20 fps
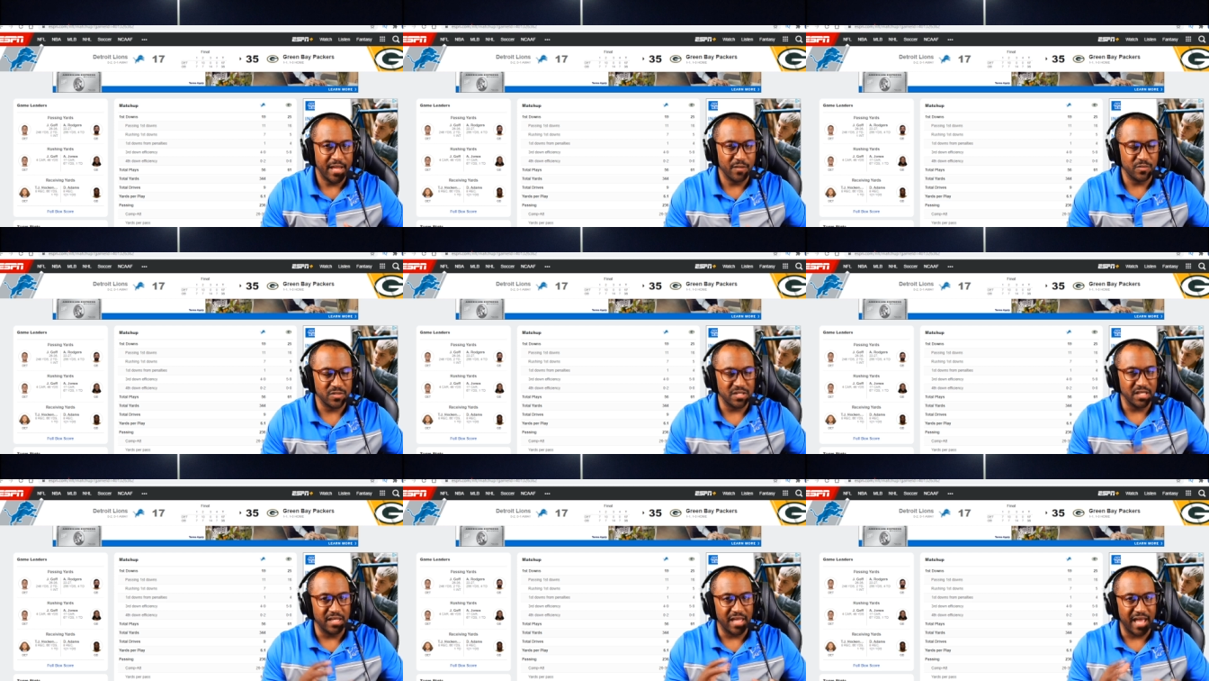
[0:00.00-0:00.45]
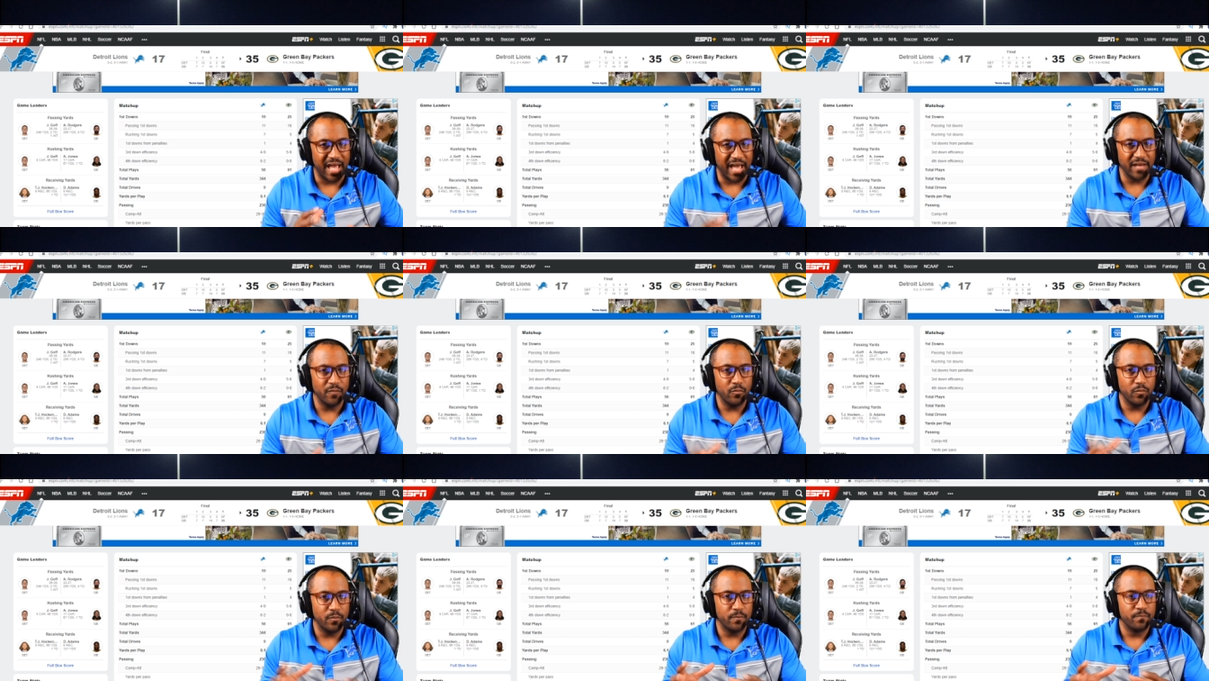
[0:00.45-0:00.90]
It was a
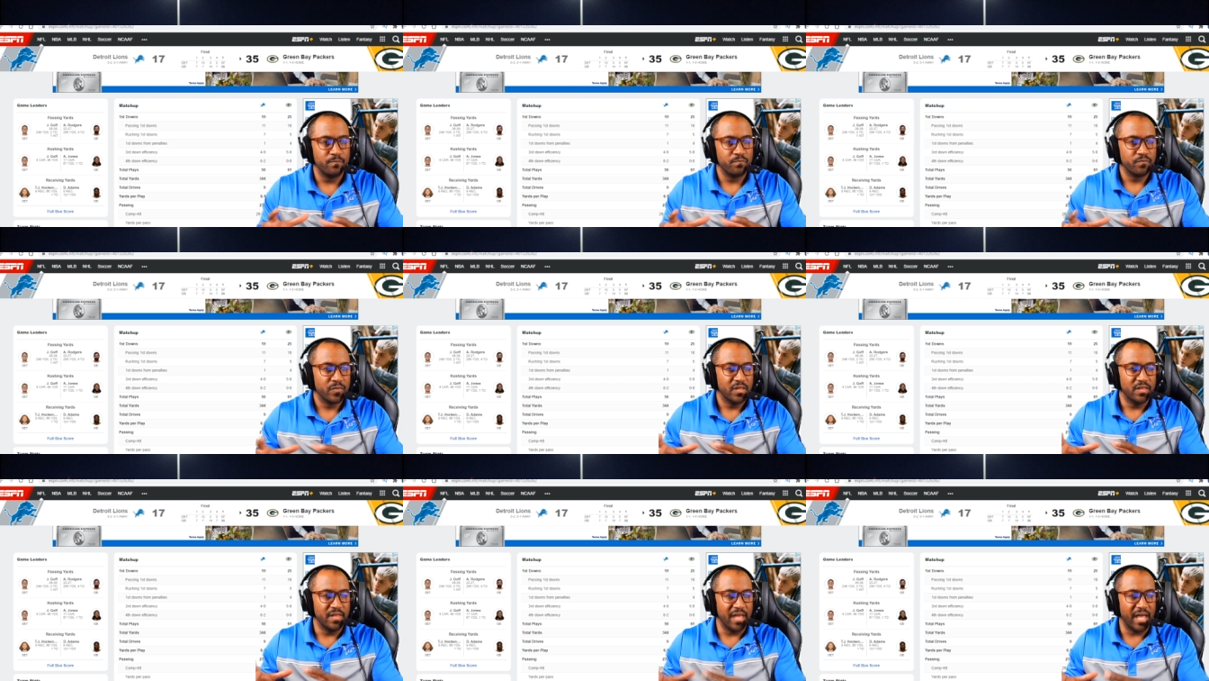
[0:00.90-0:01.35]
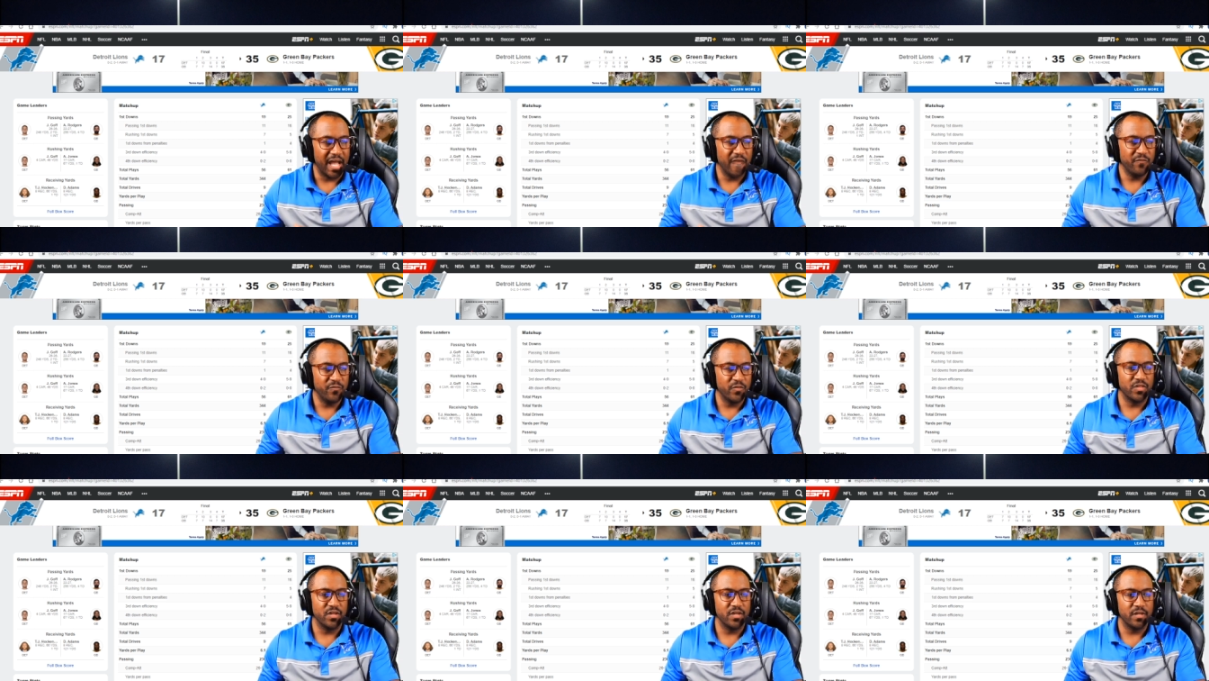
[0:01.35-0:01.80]
lot of
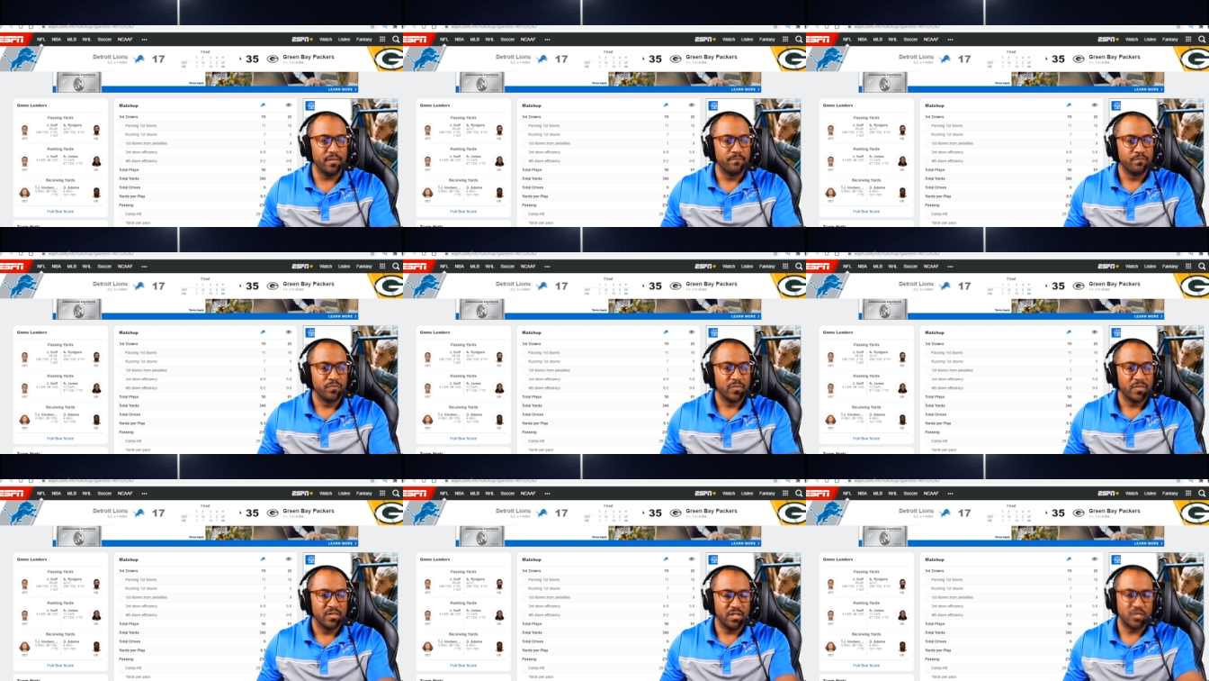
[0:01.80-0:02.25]
nine for the